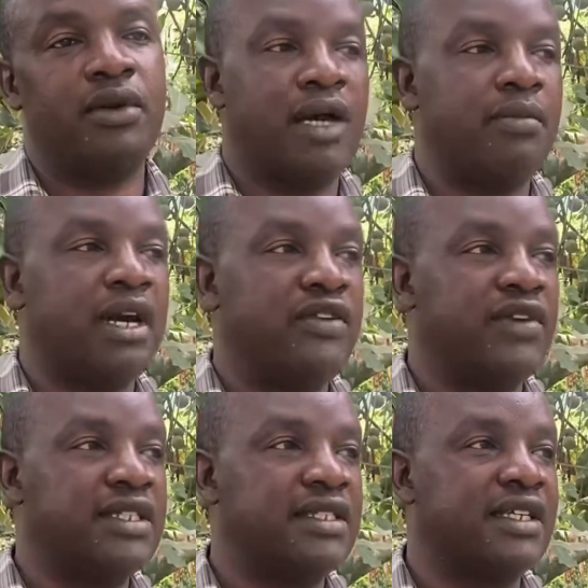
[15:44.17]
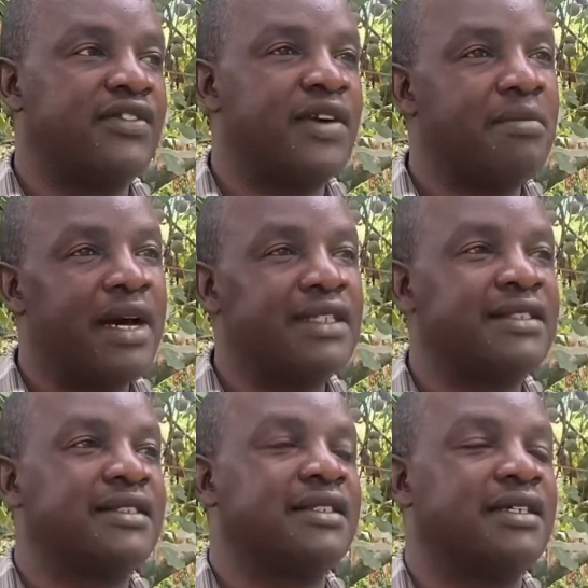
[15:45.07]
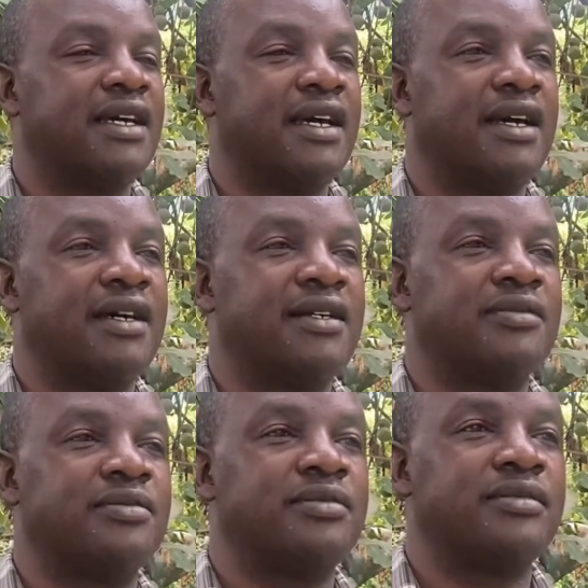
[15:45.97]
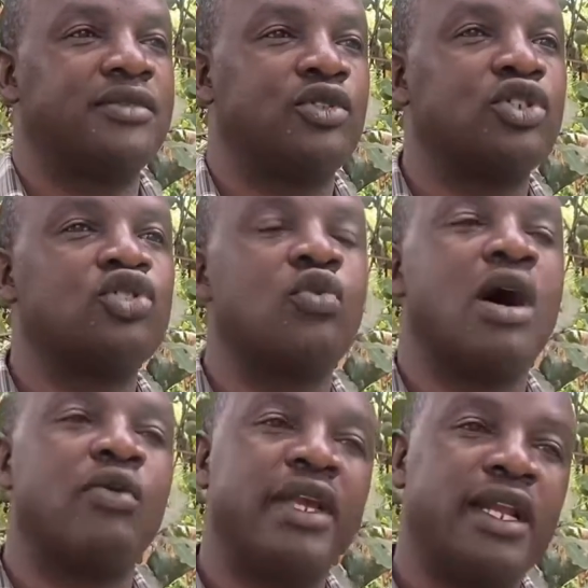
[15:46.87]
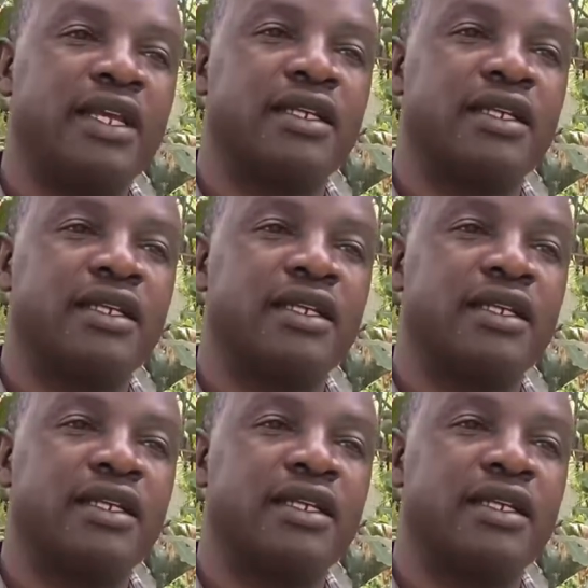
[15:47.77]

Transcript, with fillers: I'm advising farmers uh, those who are willing